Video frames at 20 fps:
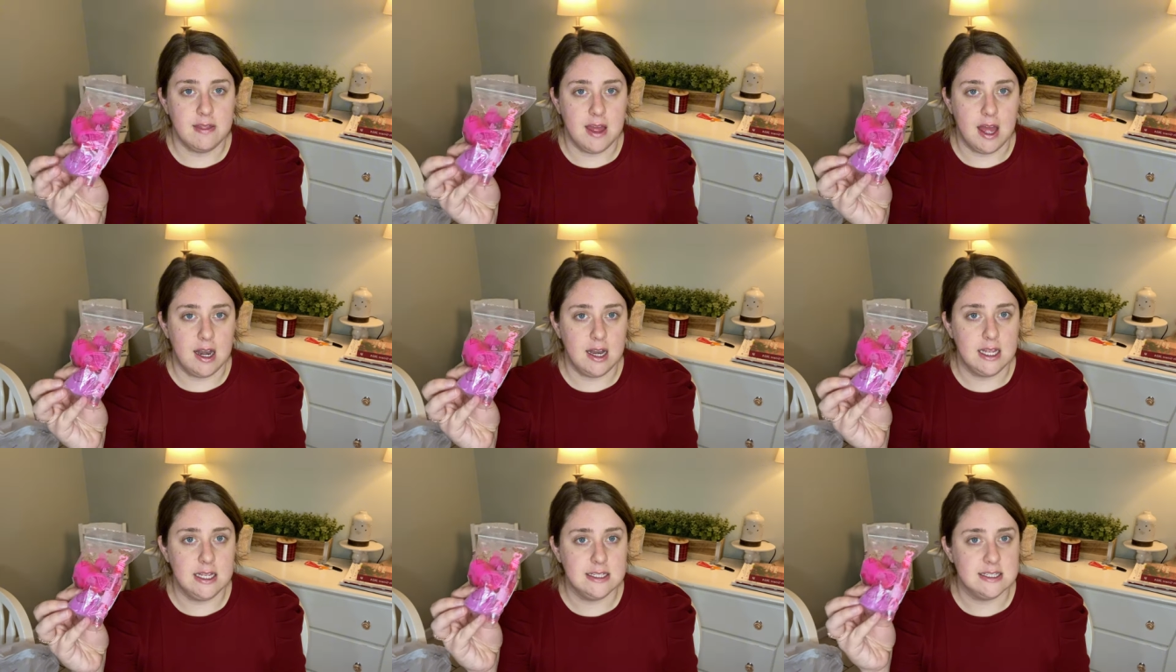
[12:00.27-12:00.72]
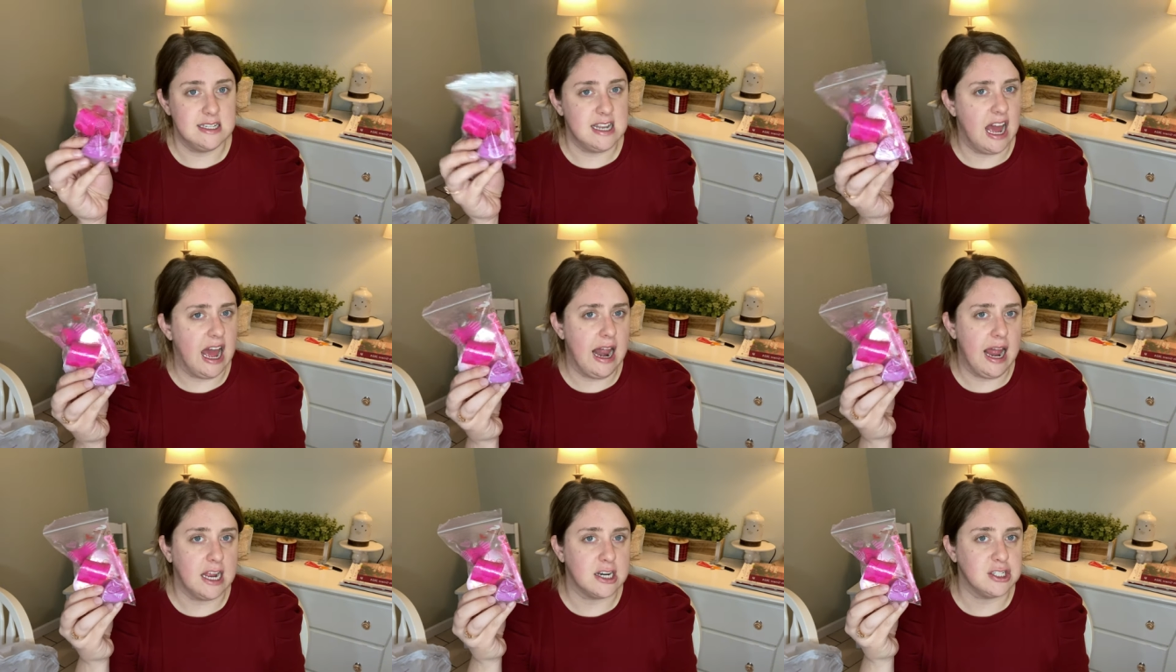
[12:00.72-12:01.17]
that he's
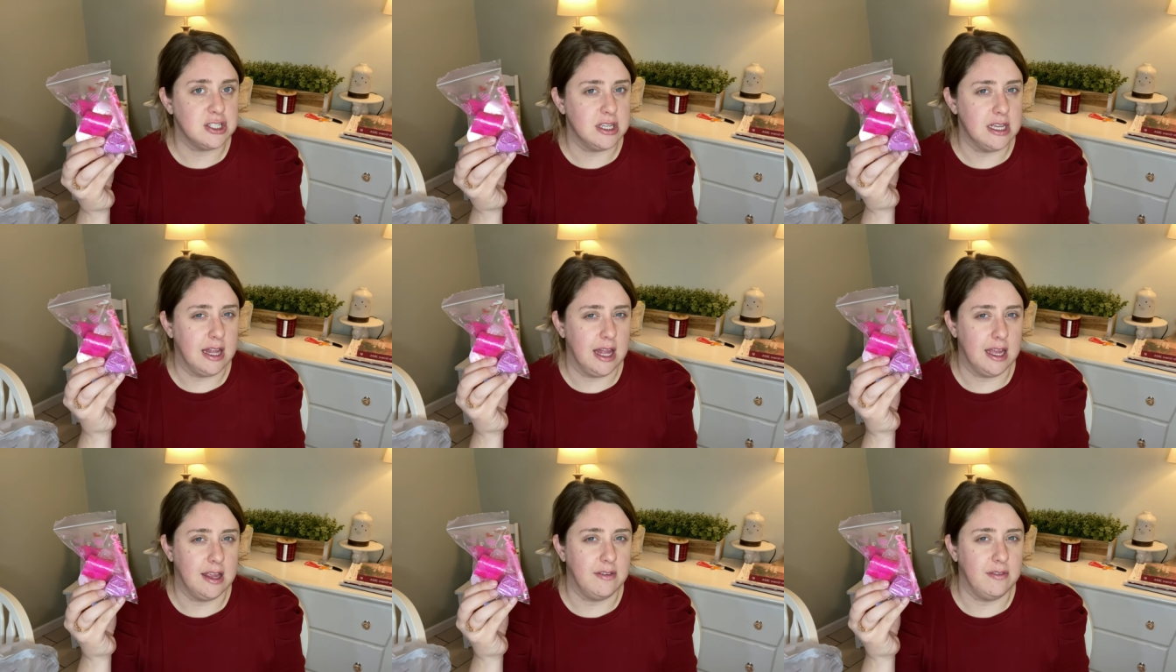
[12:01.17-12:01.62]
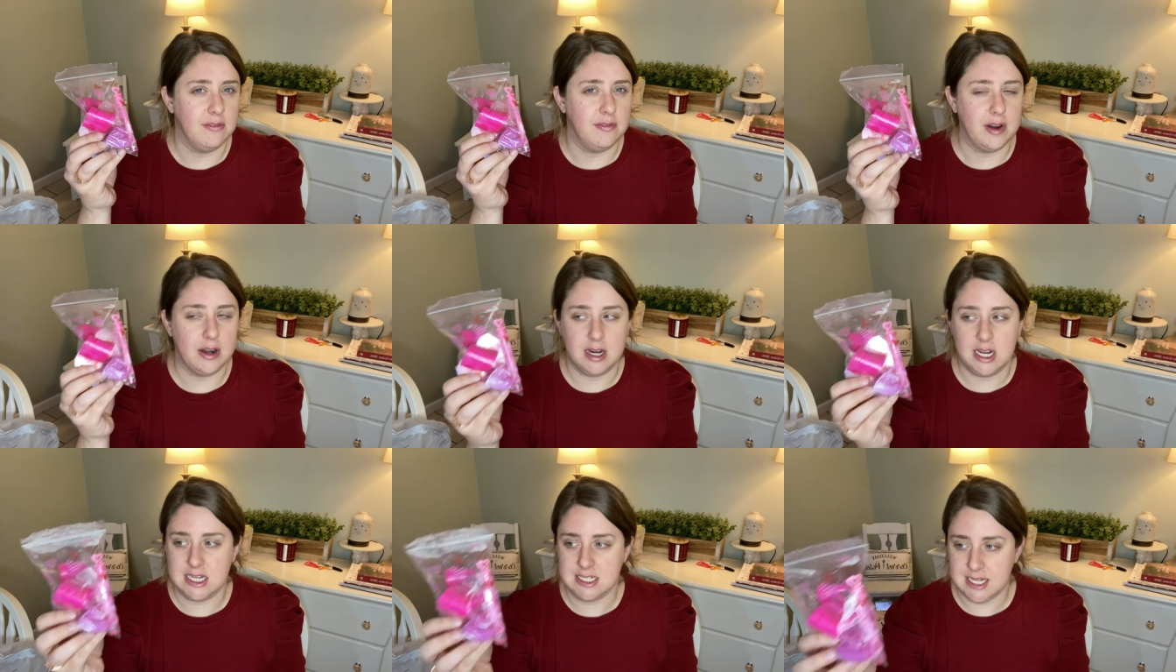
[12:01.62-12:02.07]
not actually like
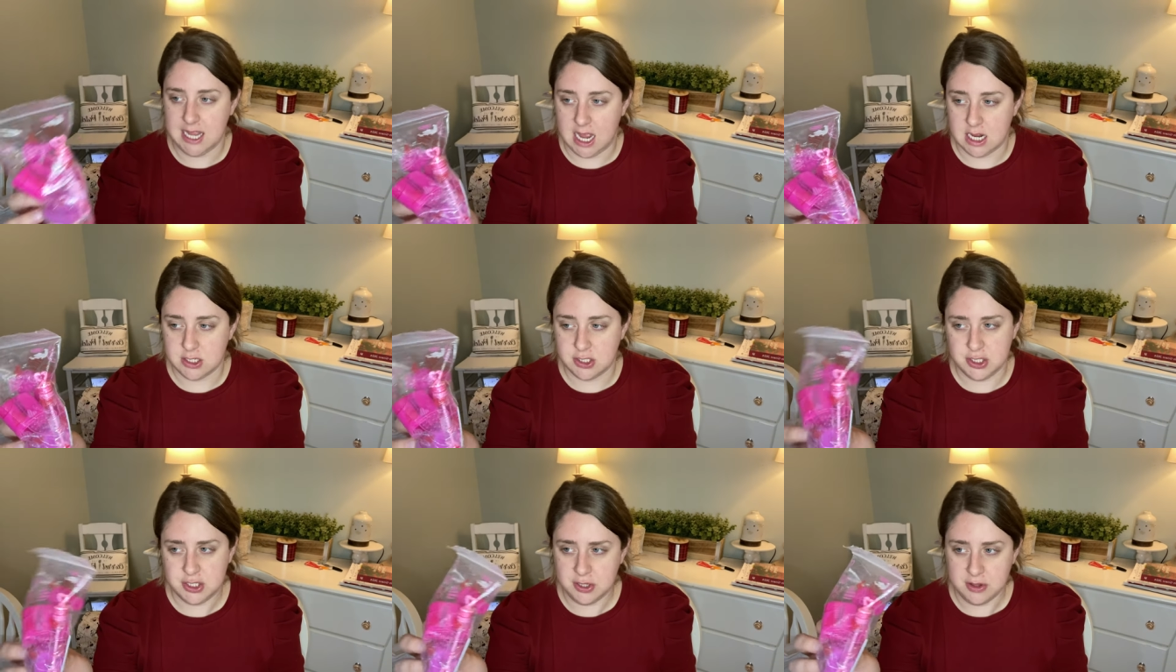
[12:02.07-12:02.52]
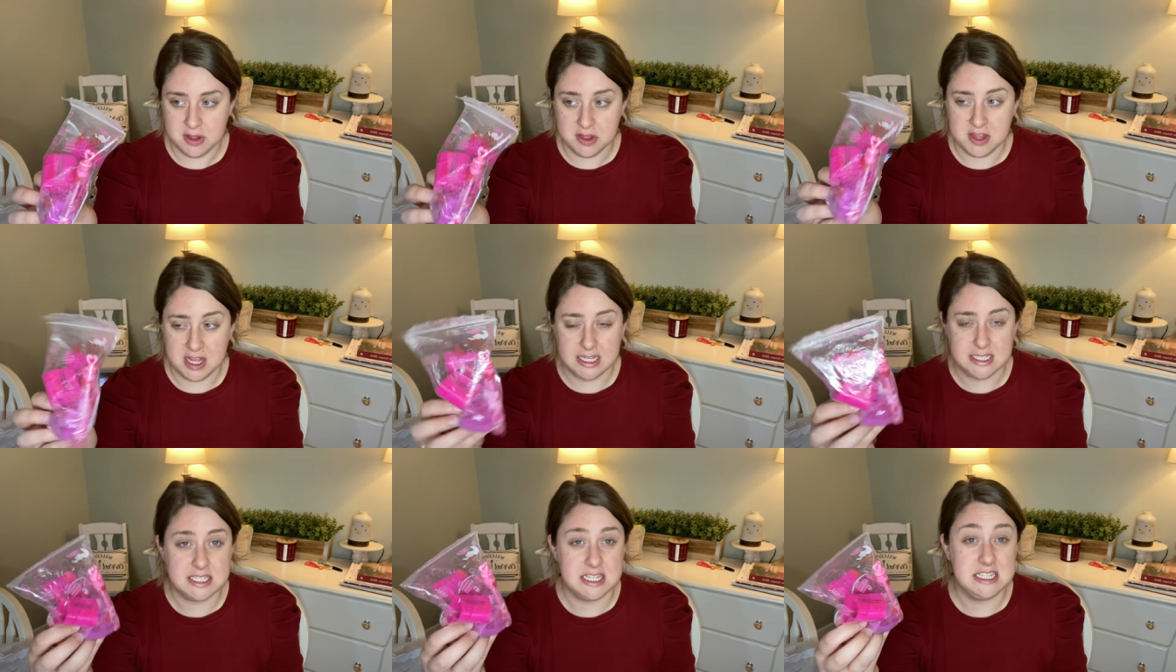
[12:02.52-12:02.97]
very attached to the
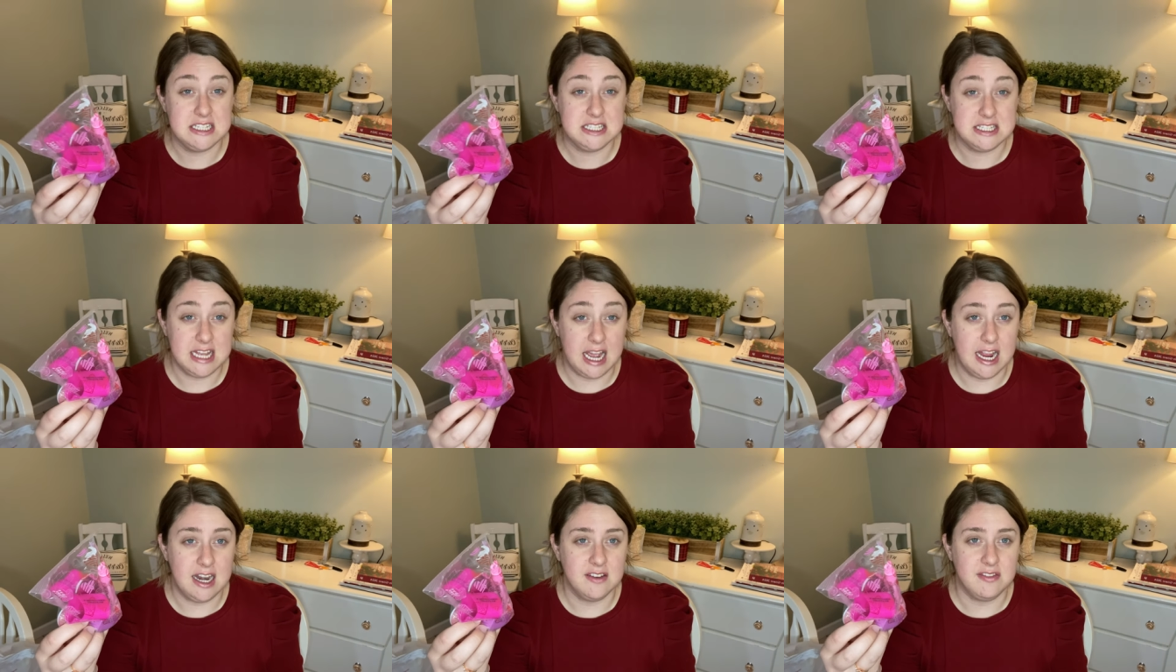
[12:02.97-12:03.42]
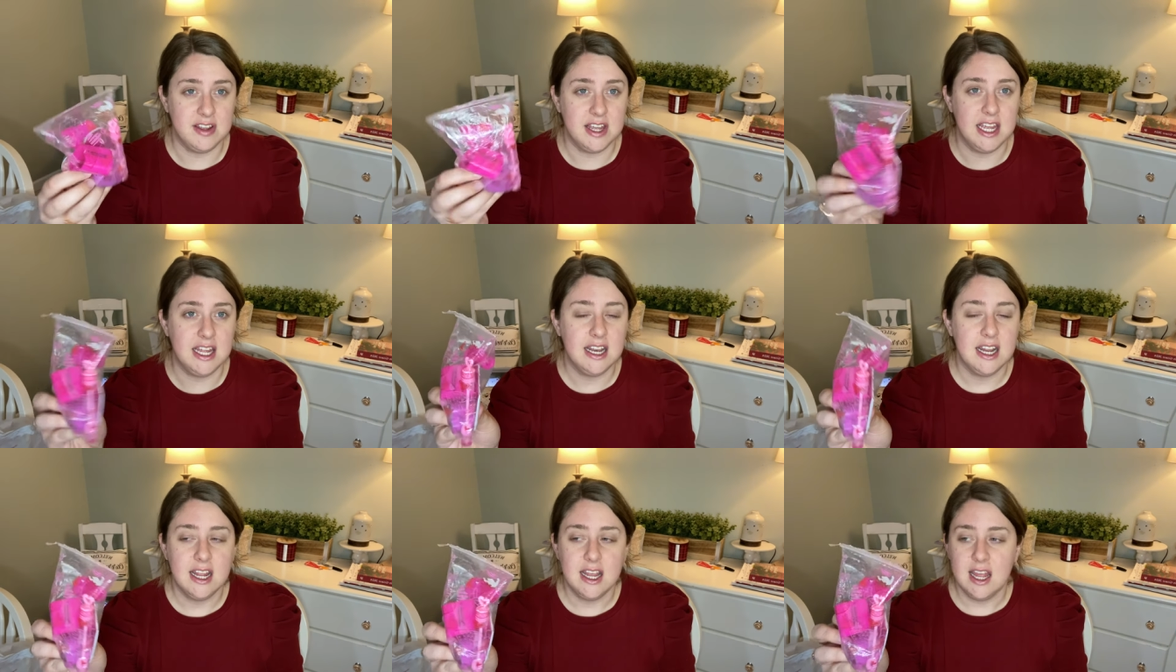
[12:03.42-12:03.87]
things inside of
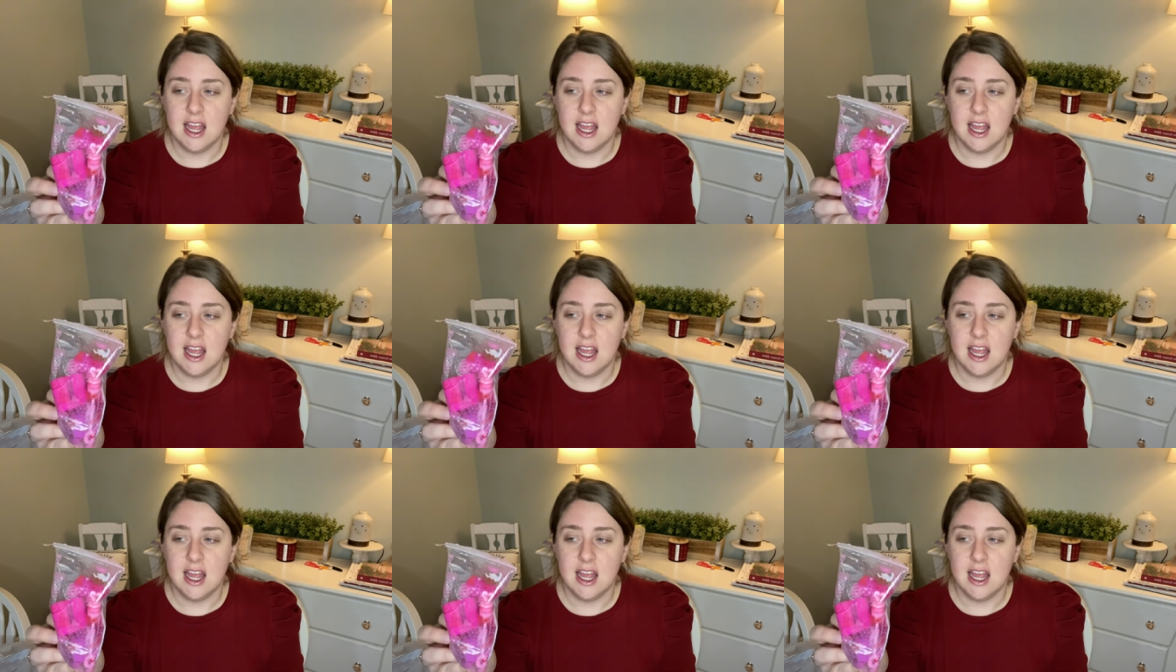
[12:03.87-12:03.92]
it.